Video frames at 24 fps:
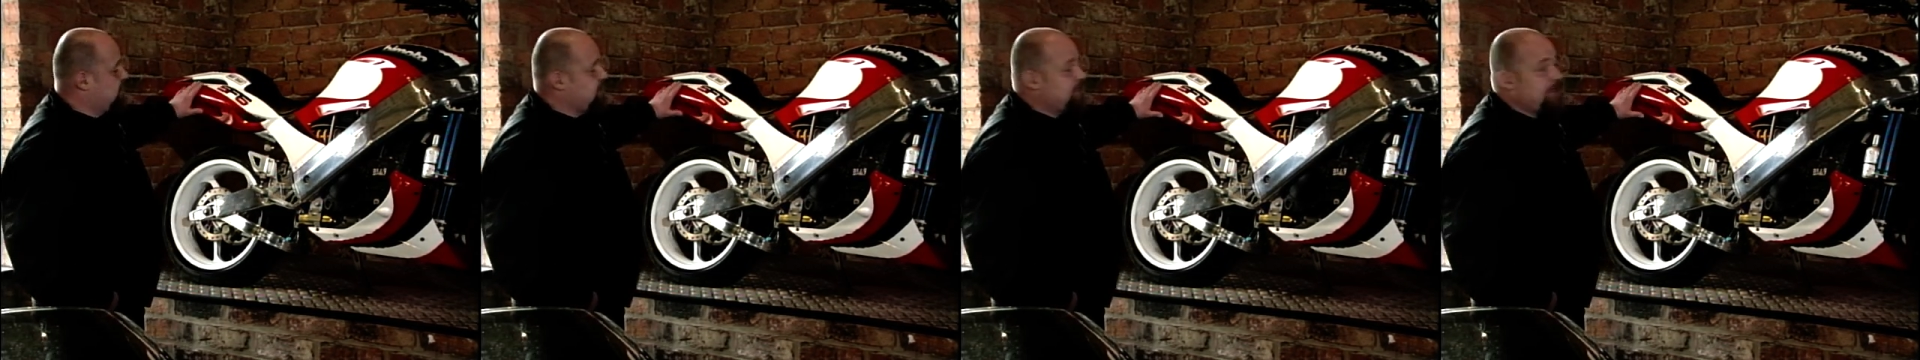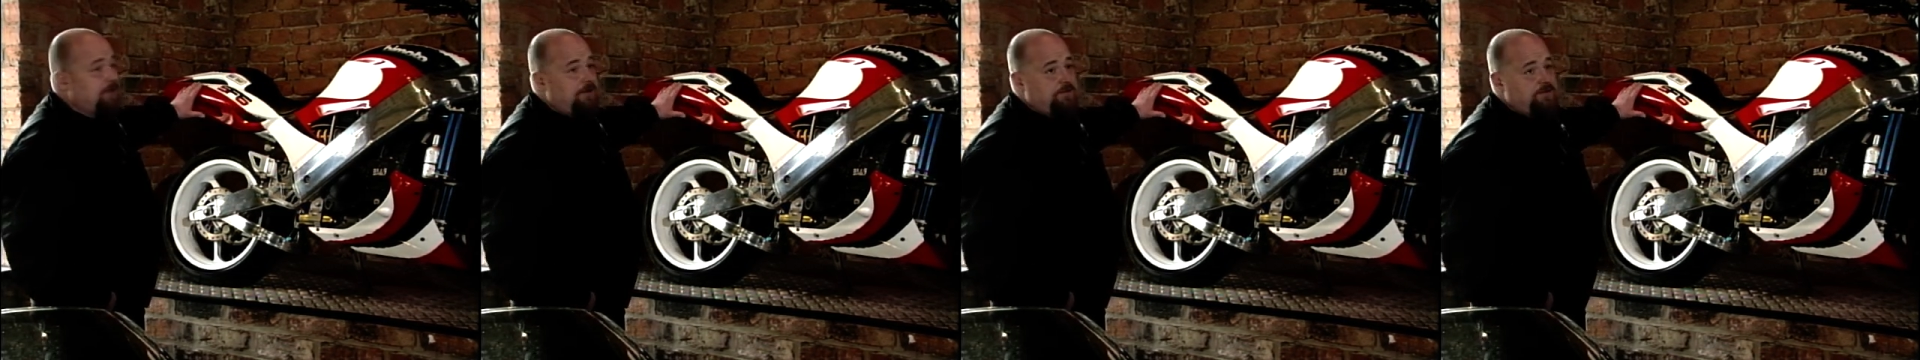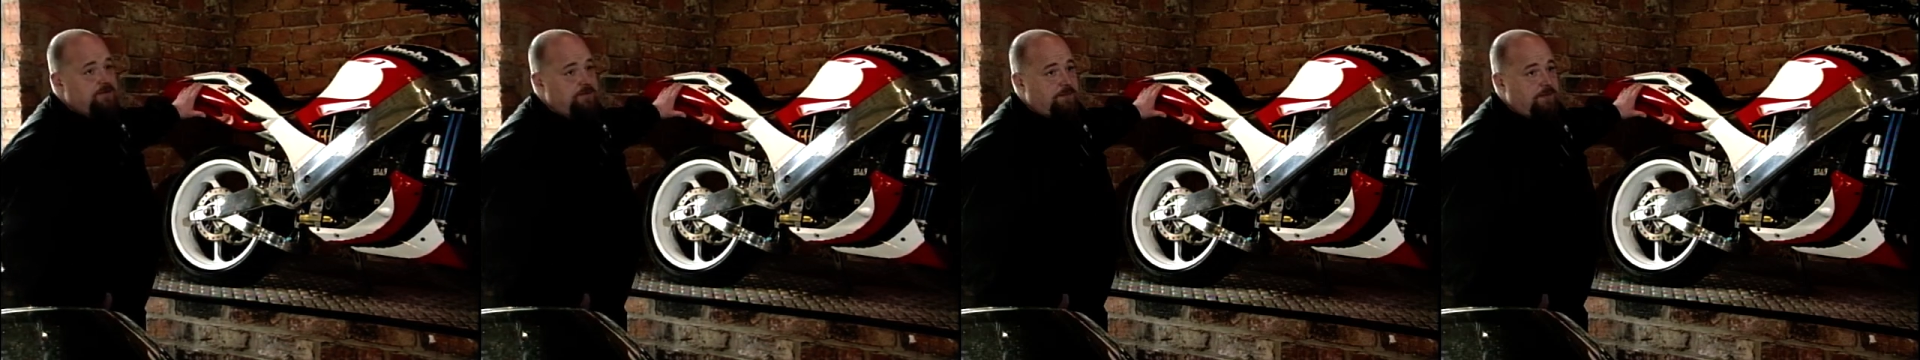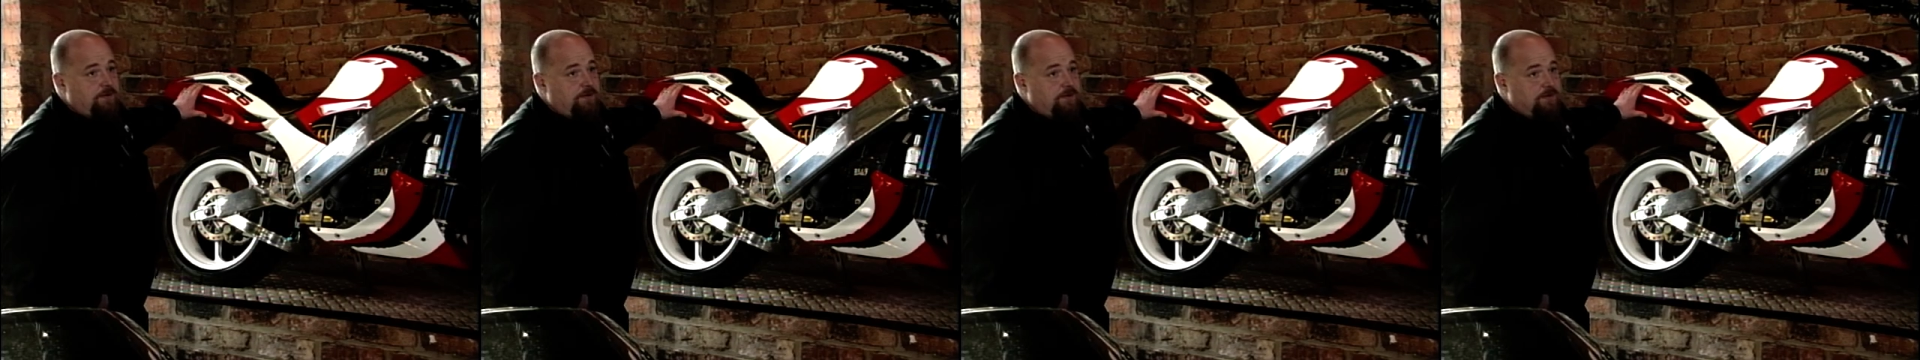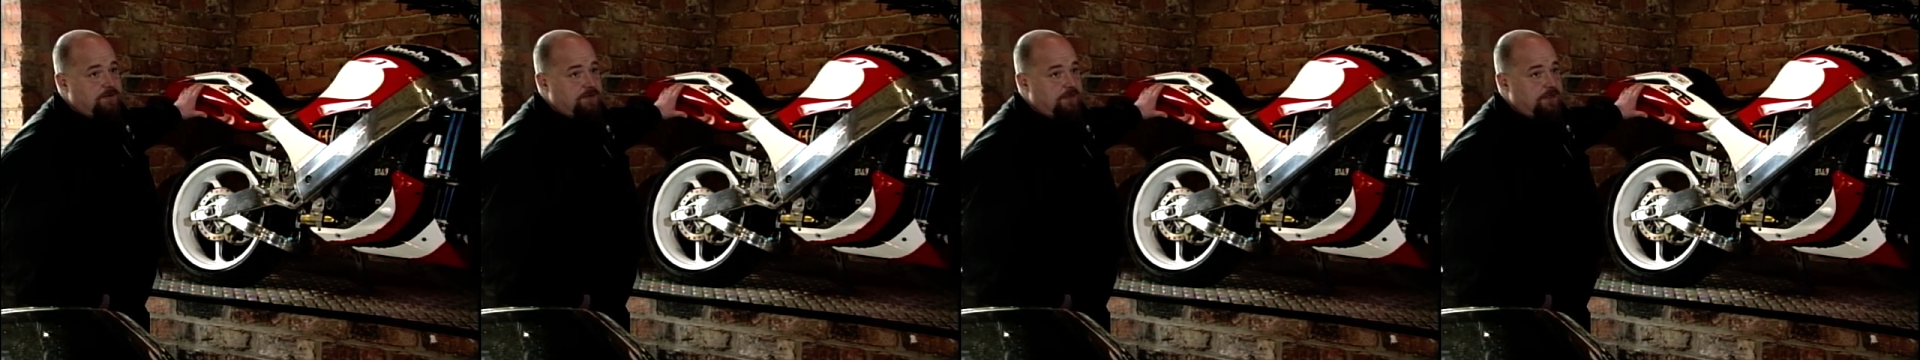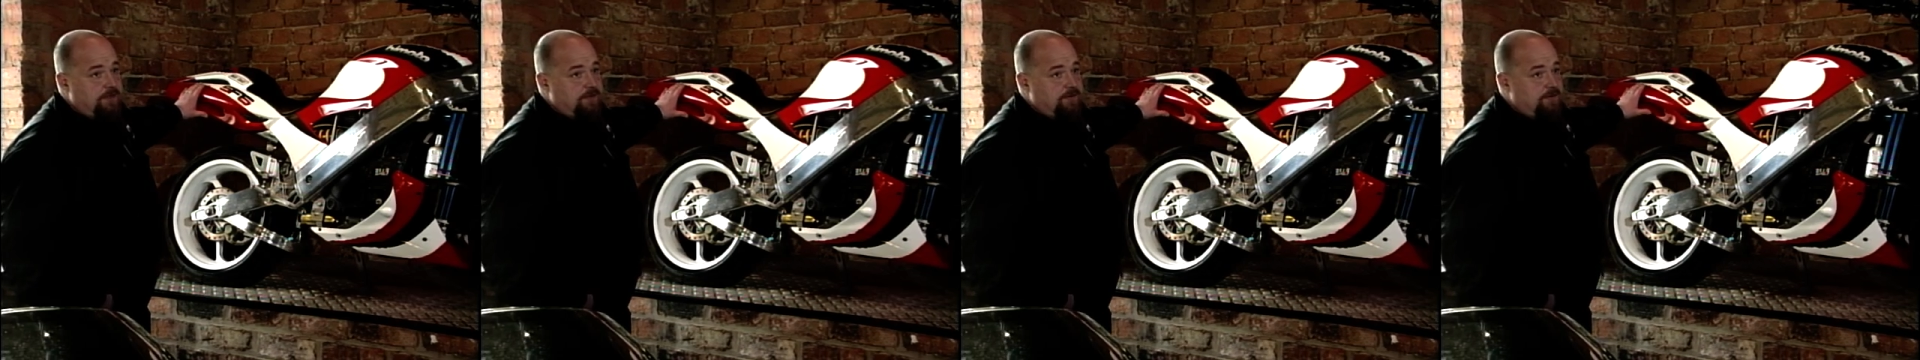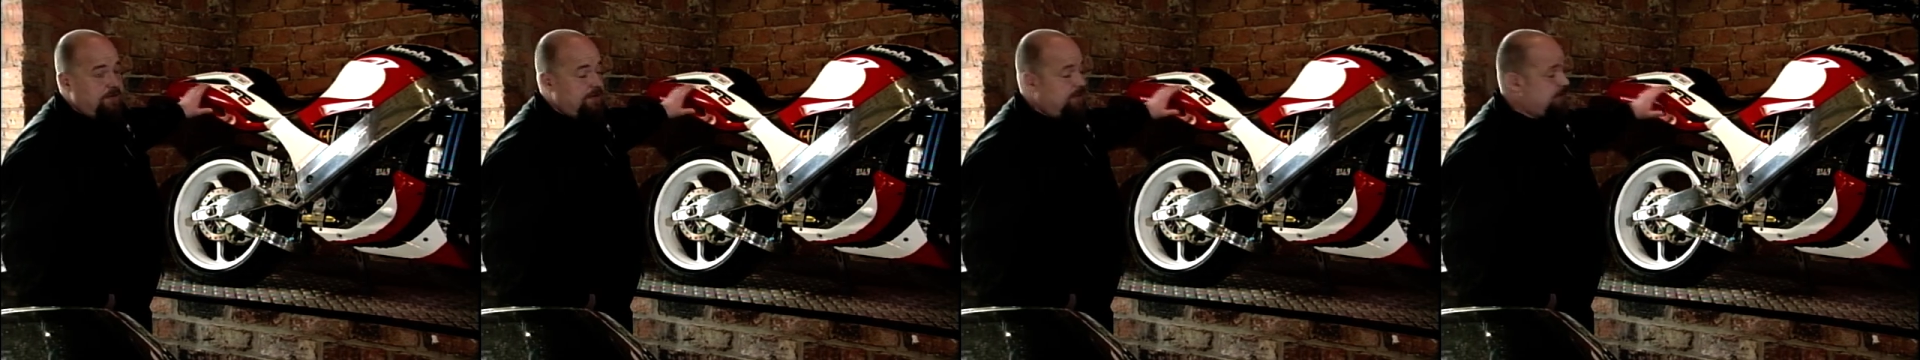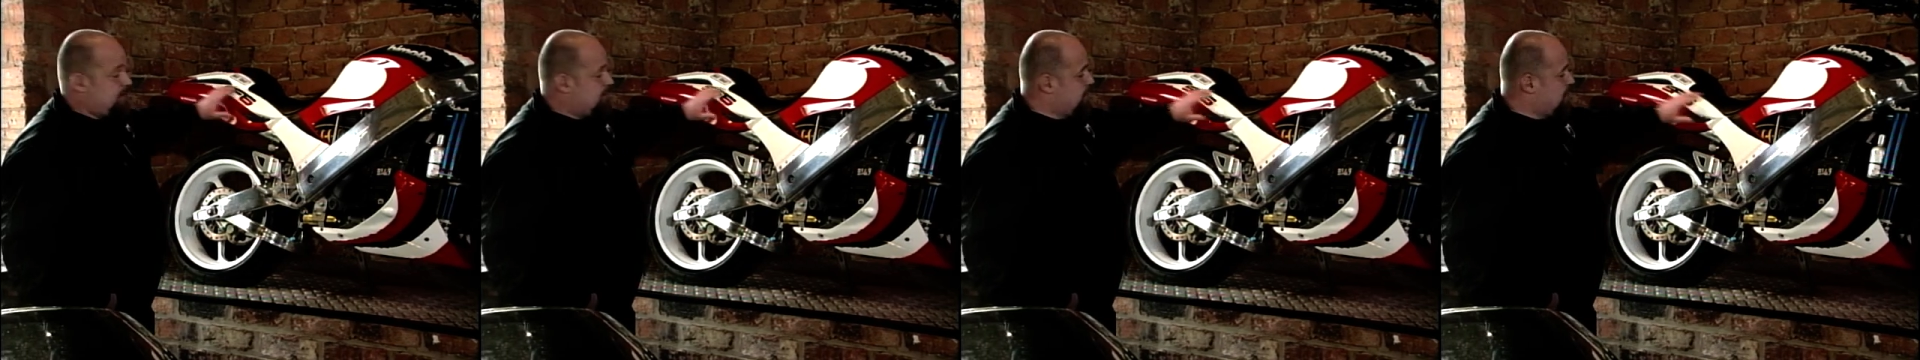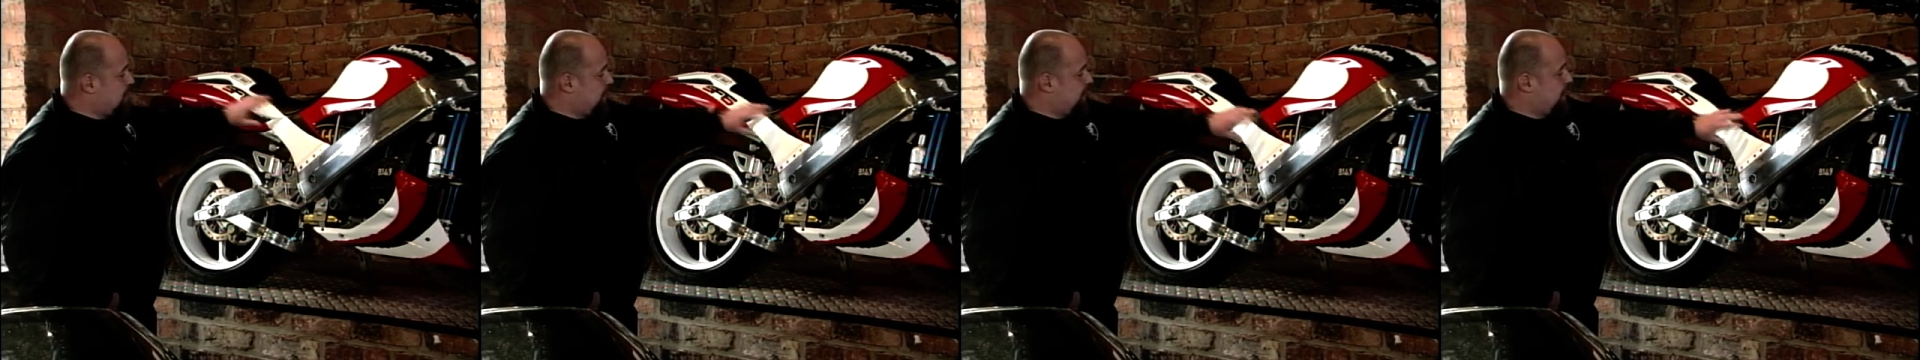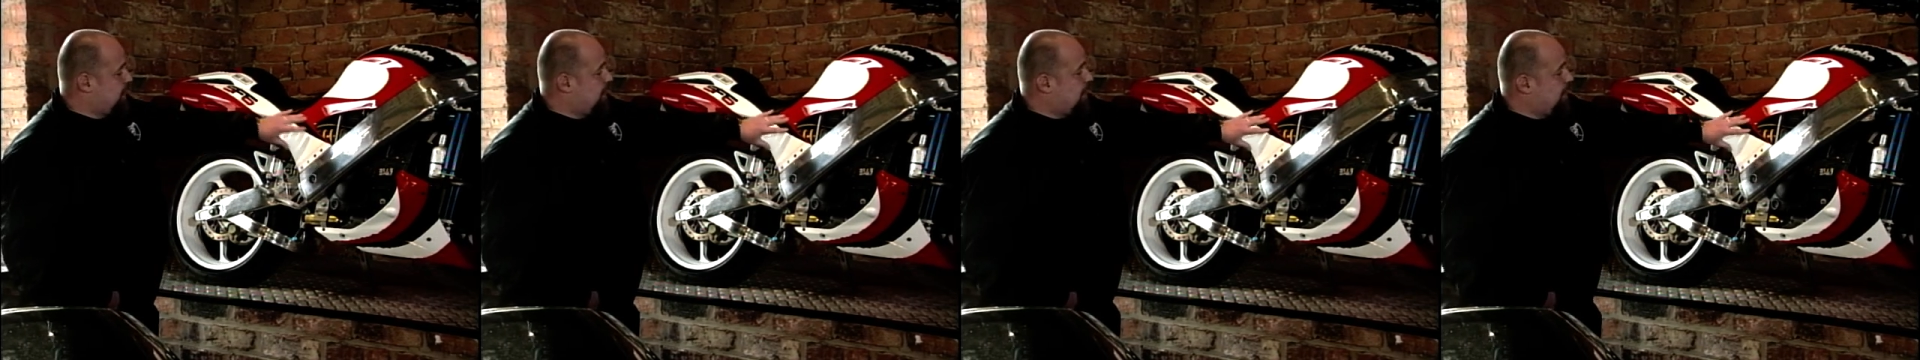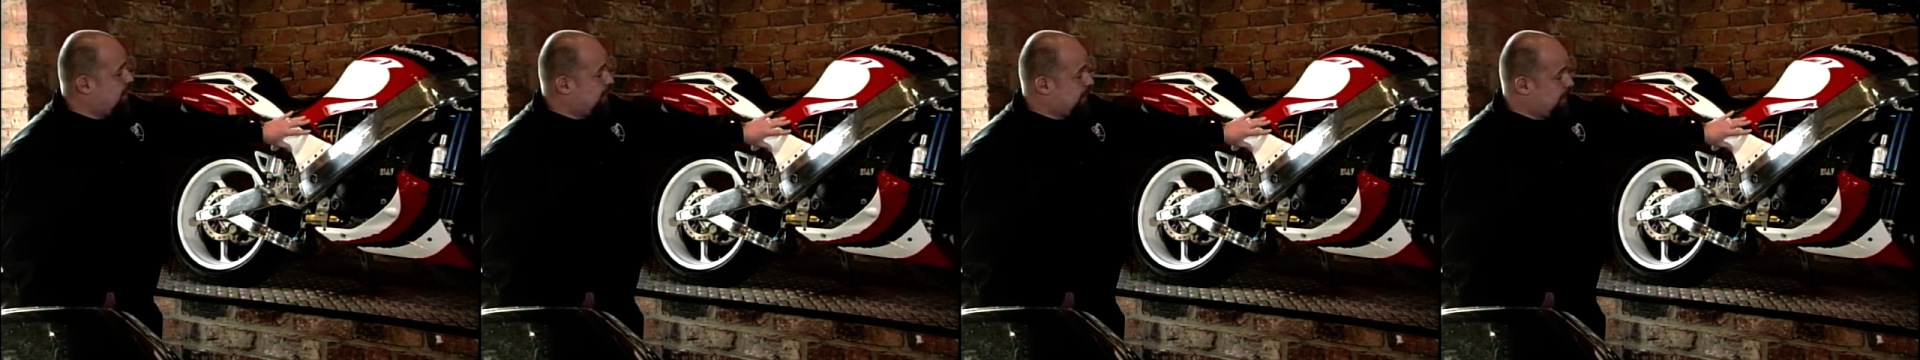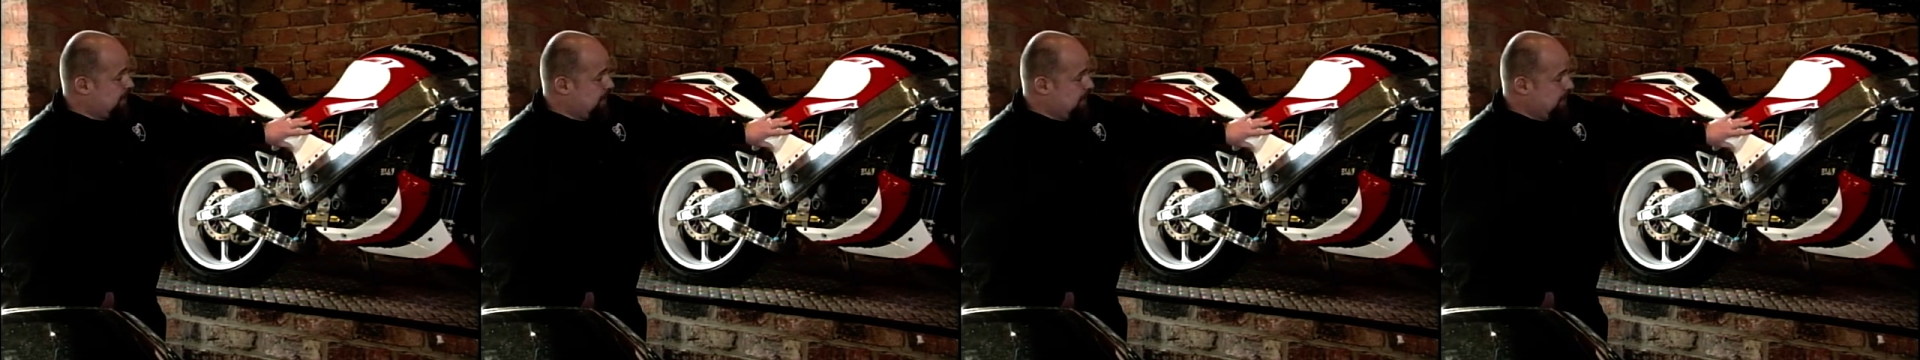self-supporting. It's
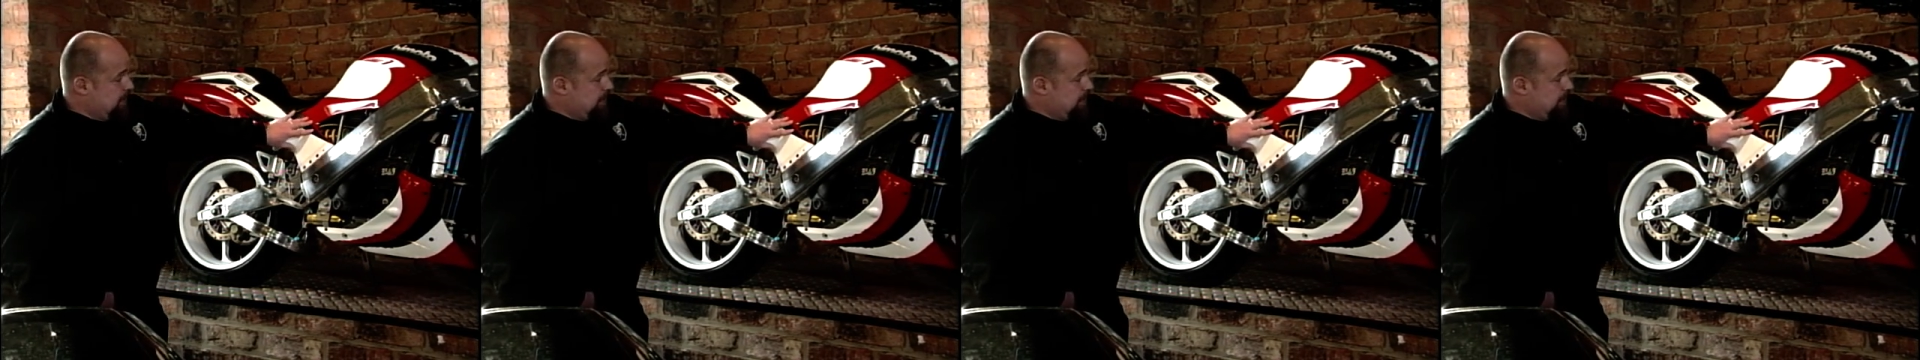monocoque.